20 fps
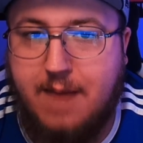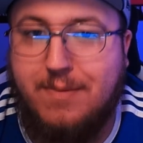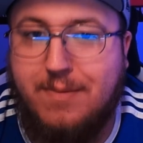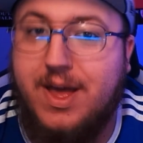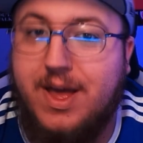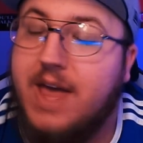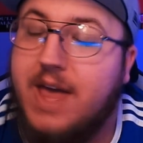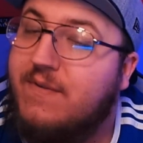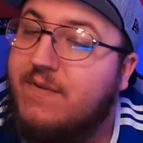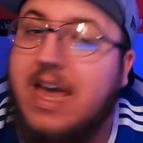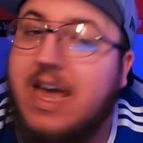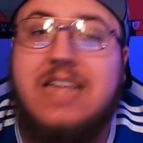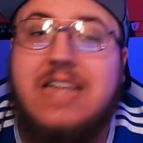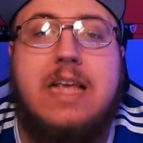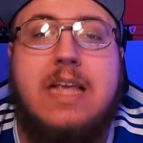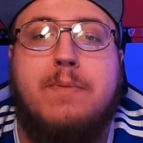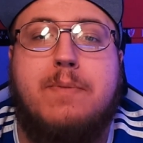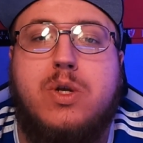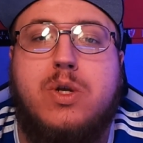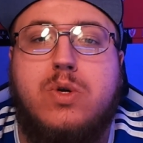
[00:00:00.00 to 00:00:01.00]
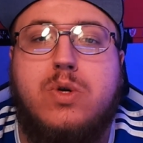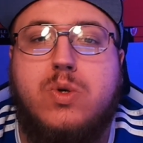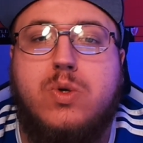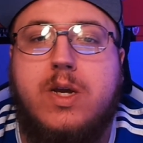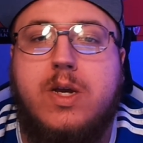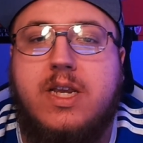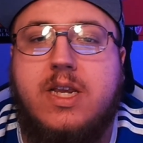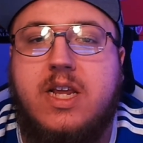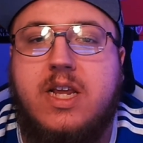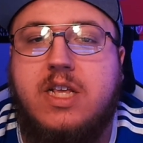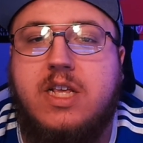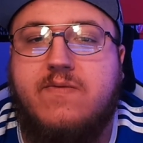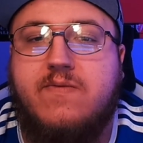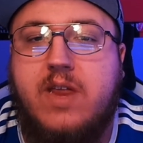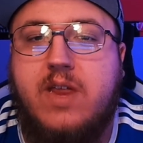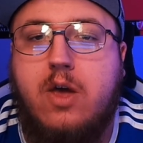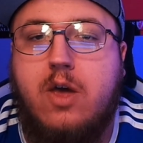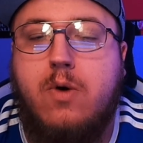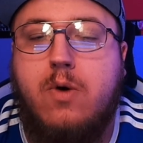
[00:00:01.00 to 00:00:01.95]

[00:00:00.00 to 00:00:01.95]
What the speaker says: But if you guys happen to enjoy today's video,